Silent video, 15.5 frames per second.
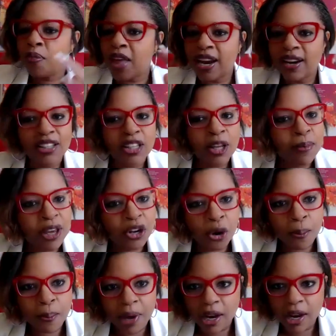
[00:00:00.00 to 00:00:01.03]
That doesn't mean you're
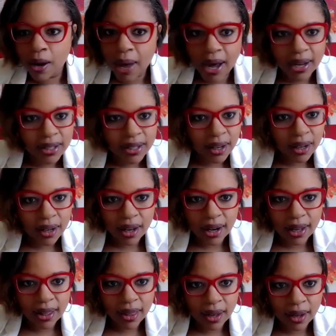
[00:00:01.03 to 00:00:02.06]
minimizing
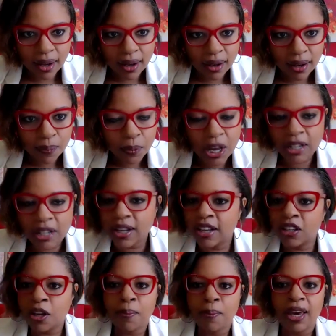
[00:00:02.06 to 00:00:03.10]
anything. It
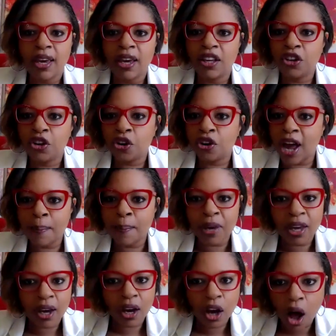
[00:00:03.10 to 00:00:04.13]
doesn't mean you're not
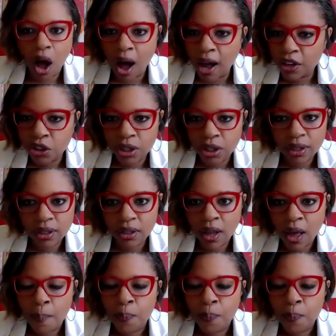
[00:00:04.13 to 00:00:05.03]
being cautious.